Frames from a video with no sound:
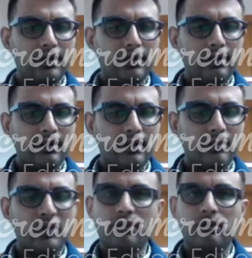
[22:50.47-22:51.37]

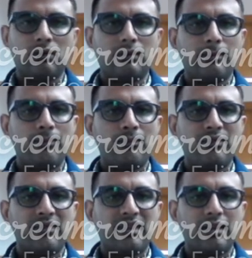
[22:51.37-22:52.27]
Erasmus, no.
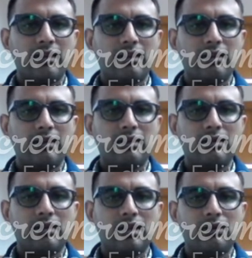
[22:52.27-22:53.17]

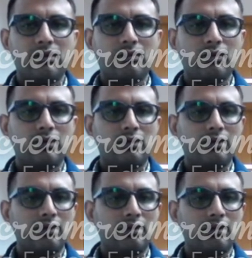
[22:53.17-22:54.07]
Station for
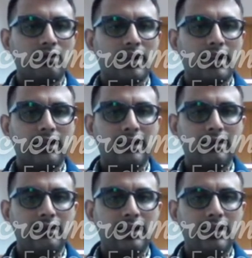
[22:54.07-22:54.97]
the, okay,
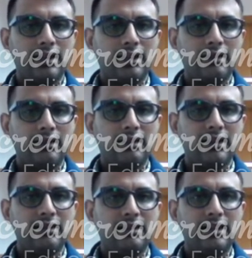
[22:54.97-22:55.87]
let's see
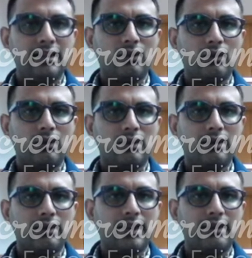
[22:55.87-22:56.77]
these link
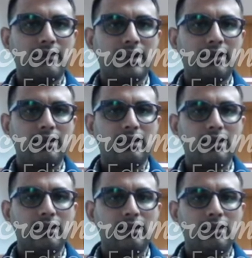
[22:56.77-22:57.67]
also as well.
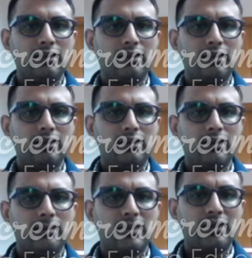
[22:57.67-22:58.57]

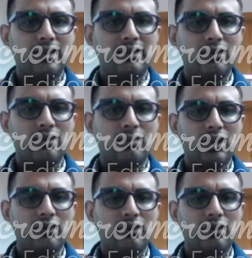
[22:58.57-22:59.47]
Specialization
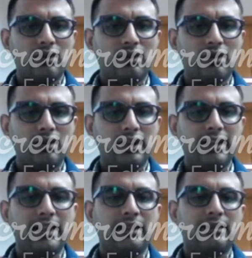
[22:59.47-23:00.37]
master,
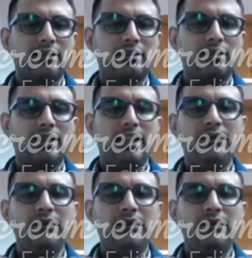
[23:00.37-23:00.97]
yes.